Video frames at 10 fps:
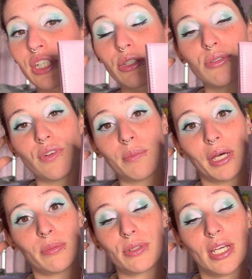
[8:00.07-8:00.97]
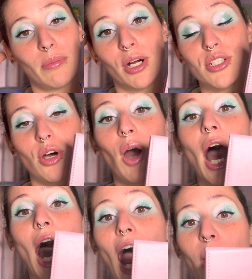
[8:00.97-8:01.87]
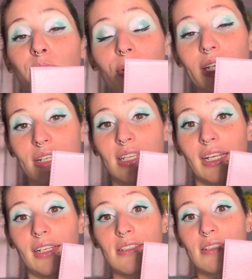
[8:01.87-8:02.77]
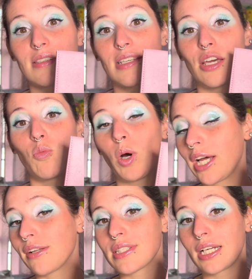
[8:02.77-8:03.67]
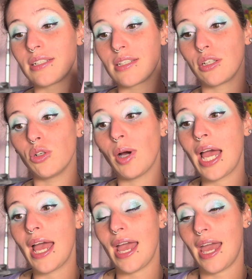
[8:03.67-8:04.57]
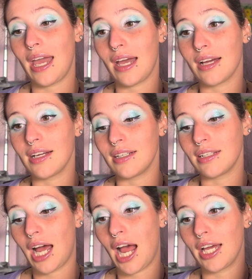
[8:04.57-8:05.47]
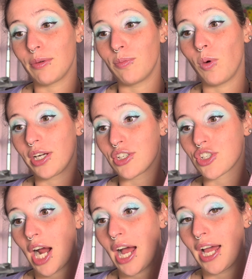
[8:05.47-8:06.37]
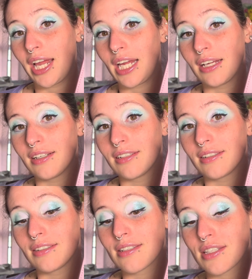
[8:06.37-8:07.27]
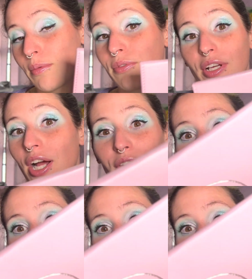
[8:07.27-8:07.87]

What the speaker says: used from Bella Beauté Bar. So I'm really excited to see what else they do. And I want to try some of their other